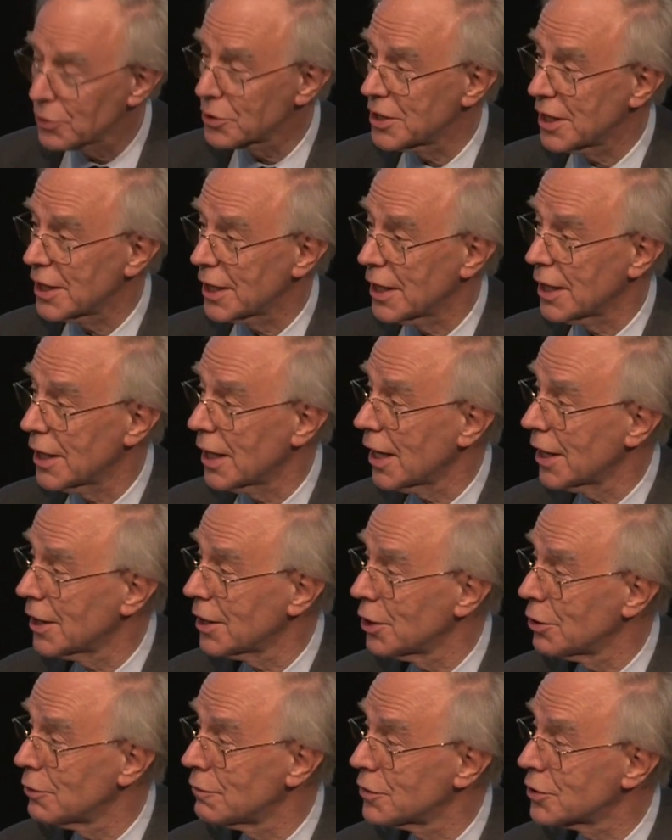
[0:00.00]
good day,
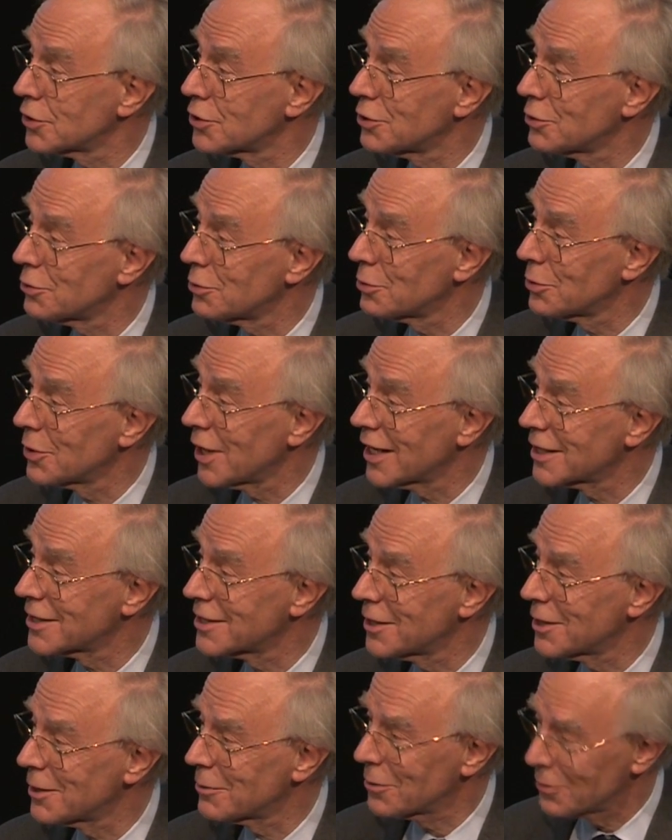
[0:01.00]
and over to
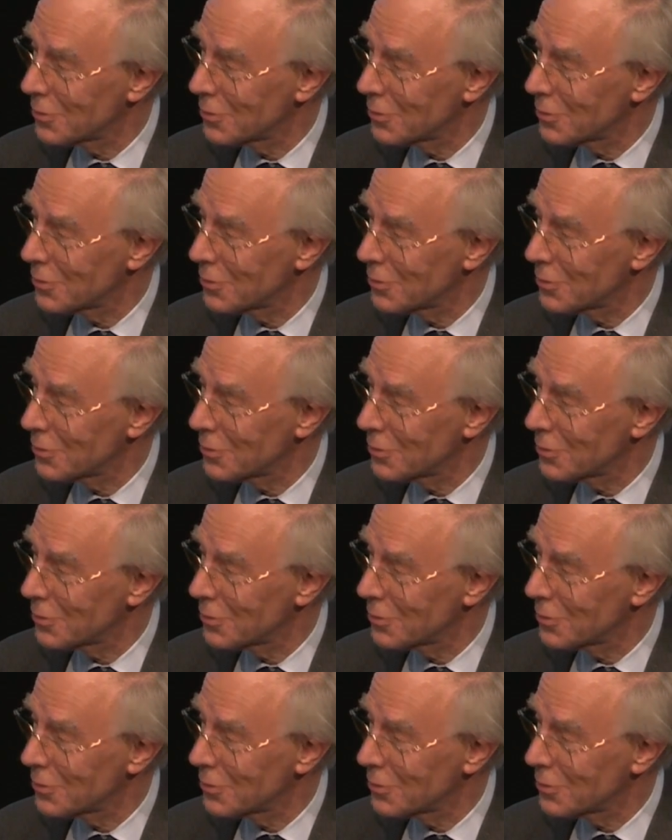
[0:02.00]
Anthony